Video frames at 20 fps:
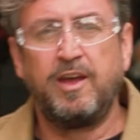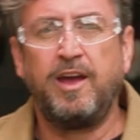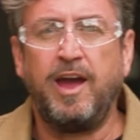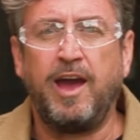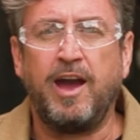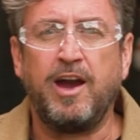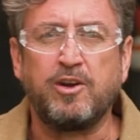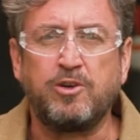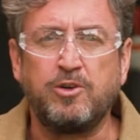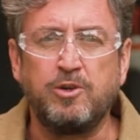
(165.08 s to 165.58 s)

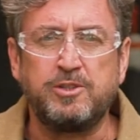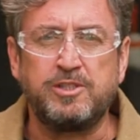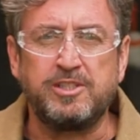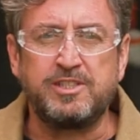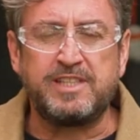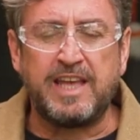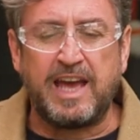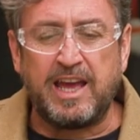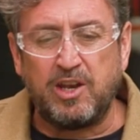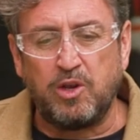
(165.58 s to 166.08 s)
How good
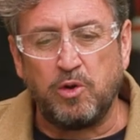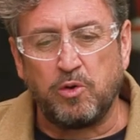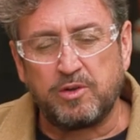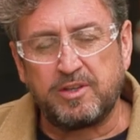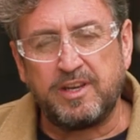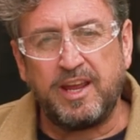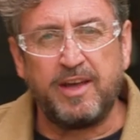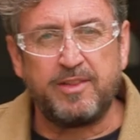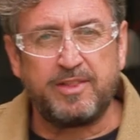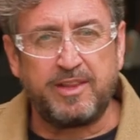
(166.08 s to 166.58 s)
does that look?
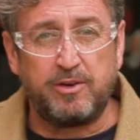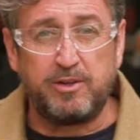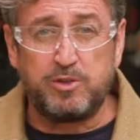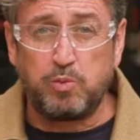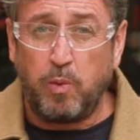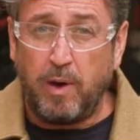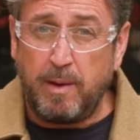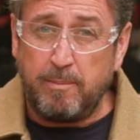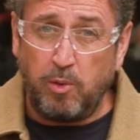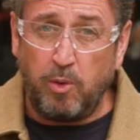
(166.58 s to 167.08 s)
Now, there is
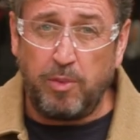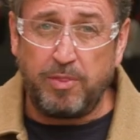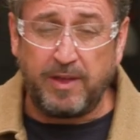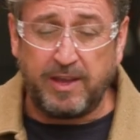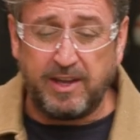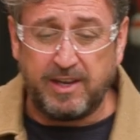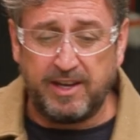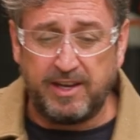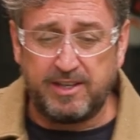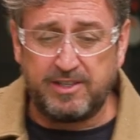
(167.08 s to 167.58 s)
one more
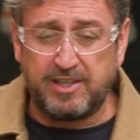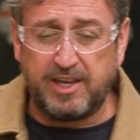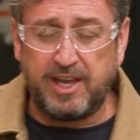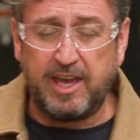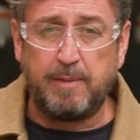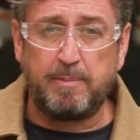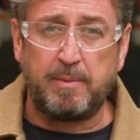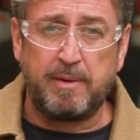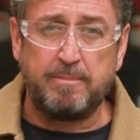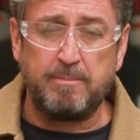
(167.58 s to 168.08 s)
thing you need to
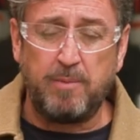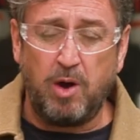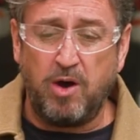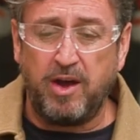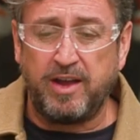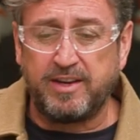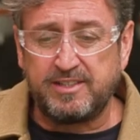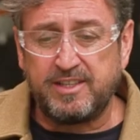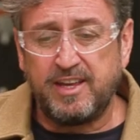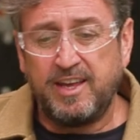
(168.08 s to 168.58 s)
keep in
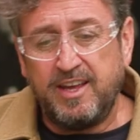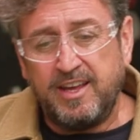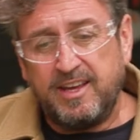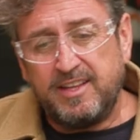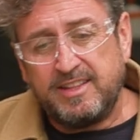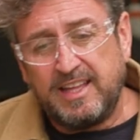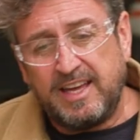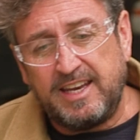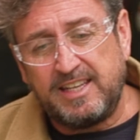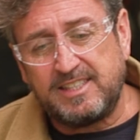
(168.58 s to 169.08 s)
mind.
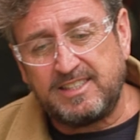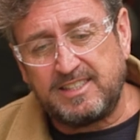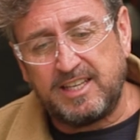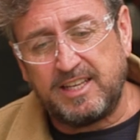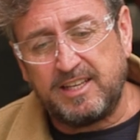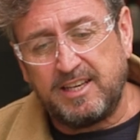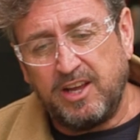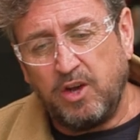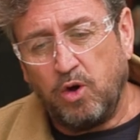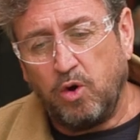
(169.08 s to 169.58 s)
That is
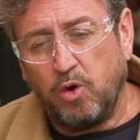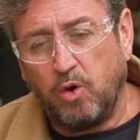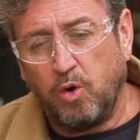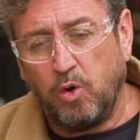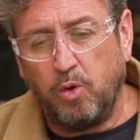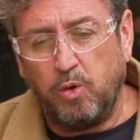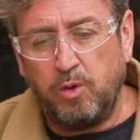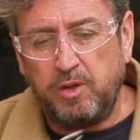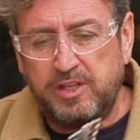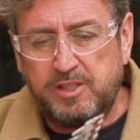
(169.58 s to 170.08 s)
that
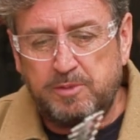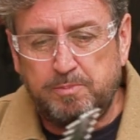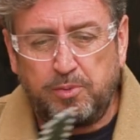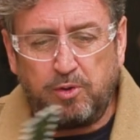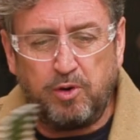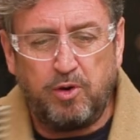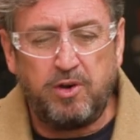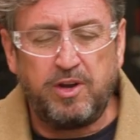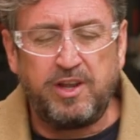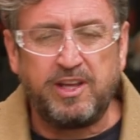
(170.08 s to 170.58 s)
all this
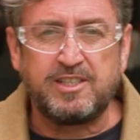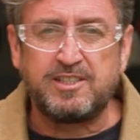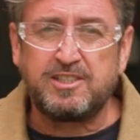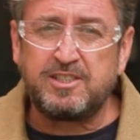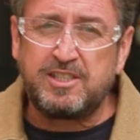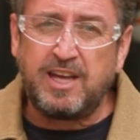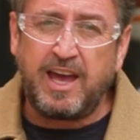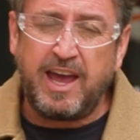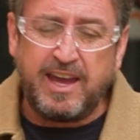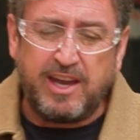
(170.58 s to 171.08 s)
pruning has
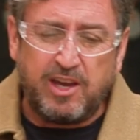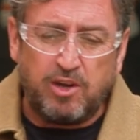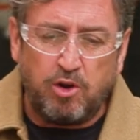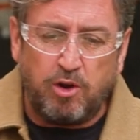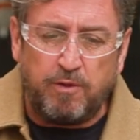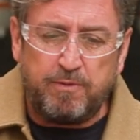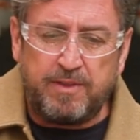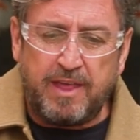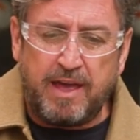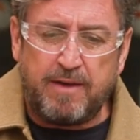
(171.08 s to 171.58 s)
taken
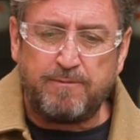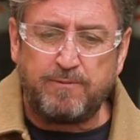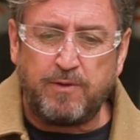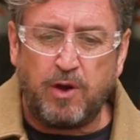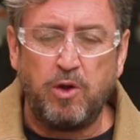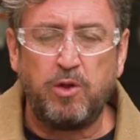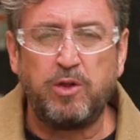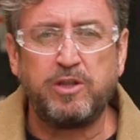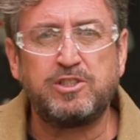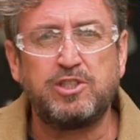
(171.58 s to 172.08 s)
off that
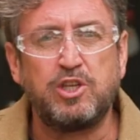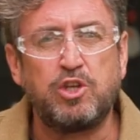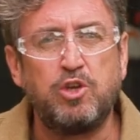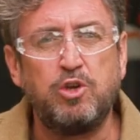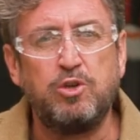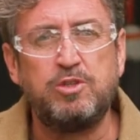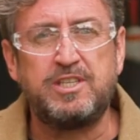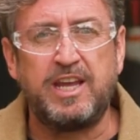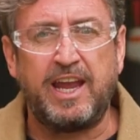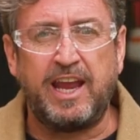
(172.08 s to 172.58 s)
foliage that
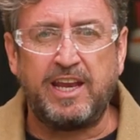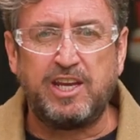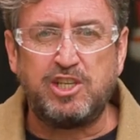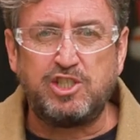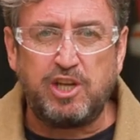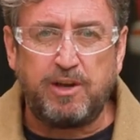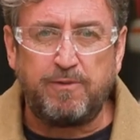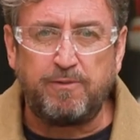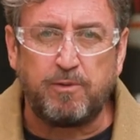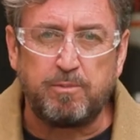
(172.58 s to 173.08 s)
used
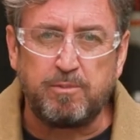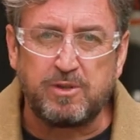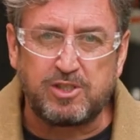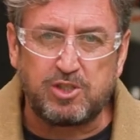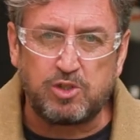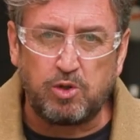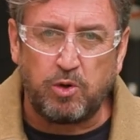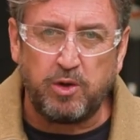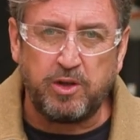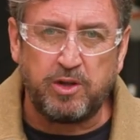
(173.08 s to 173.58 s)
energy from the
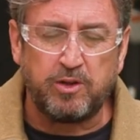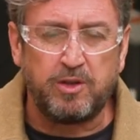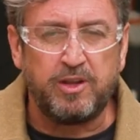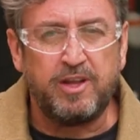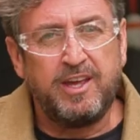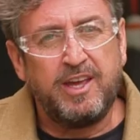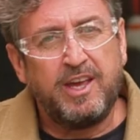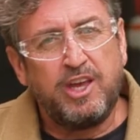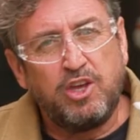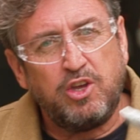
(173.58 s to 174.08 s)
soil.
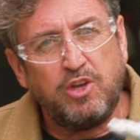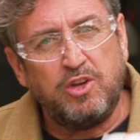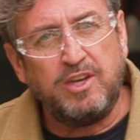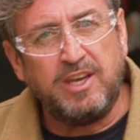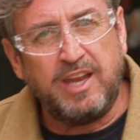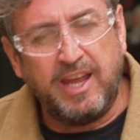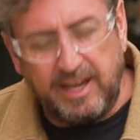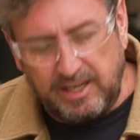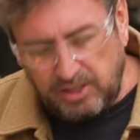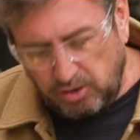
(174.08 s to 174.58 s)
You
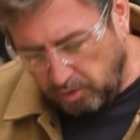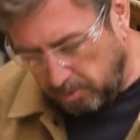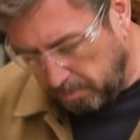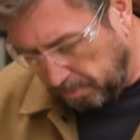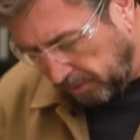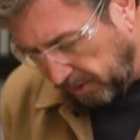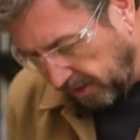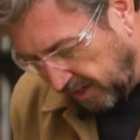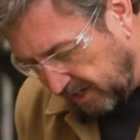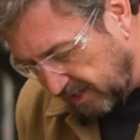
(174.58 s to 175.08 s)
need to
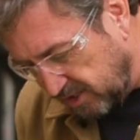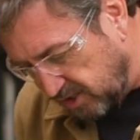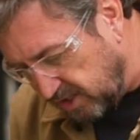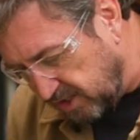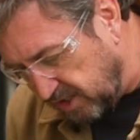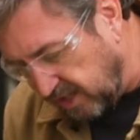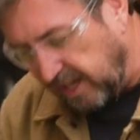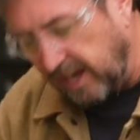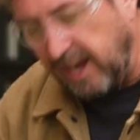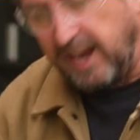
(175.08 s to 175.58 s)
replenish the